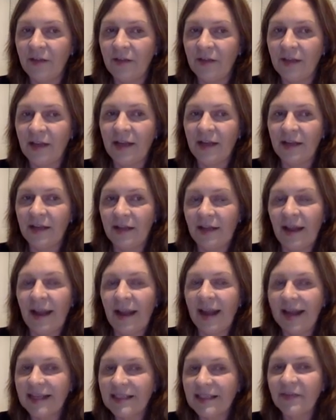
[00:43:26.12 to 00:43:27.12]
then, an
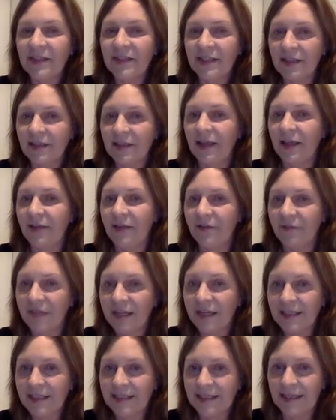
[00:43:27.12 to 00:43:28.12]
activity in the
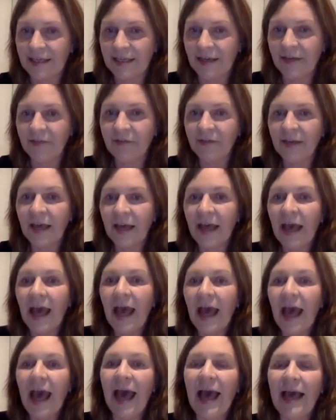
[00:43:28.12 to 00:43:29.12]
infinitive
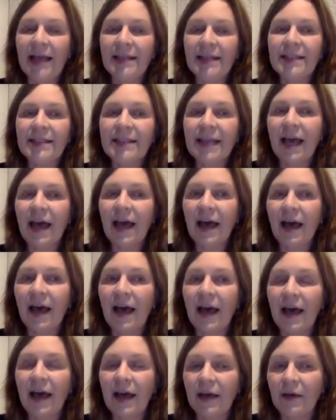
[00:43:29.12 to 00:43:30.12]
and uh,
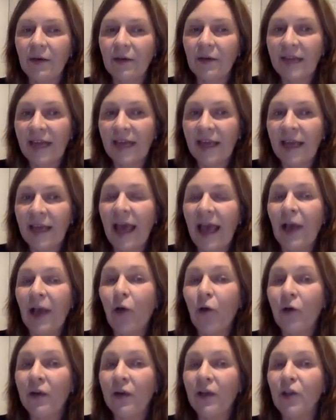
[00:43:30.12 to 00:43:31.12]
they,
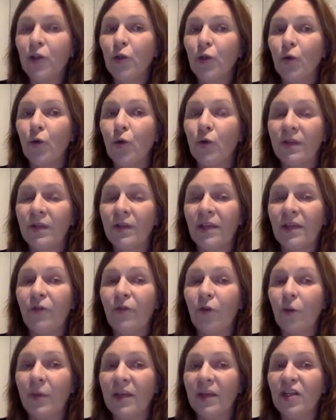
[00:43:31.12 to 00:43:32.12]
according to the
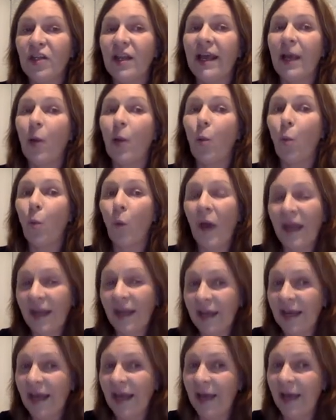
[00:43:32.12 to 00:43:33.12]
information, like when
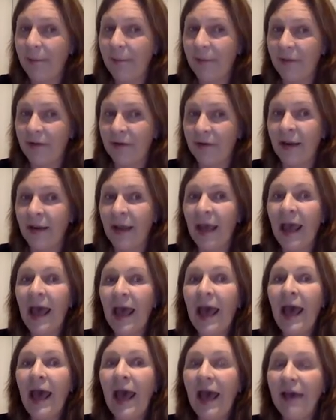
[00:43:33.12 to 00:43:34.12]
it happened,
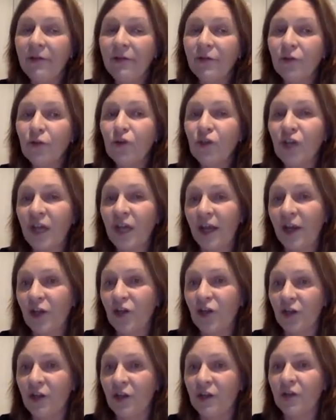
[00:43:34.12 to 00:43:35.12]
have to
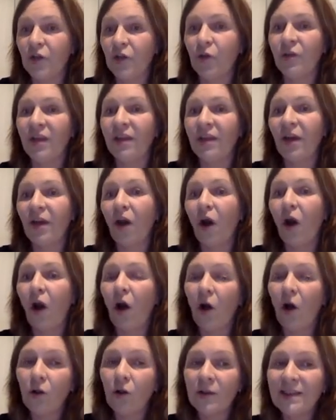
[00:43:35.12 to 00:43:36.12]
change it so that the
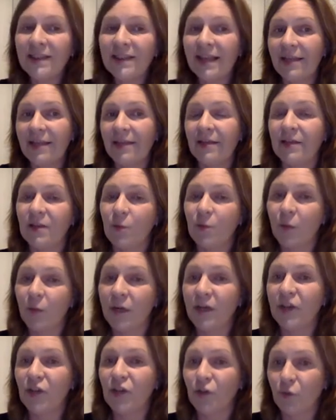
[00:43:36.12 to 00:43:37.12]
whole sentence
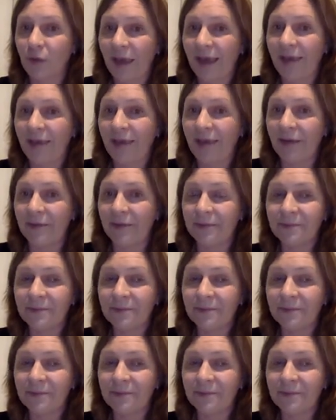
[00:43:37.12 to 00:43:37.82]
works together.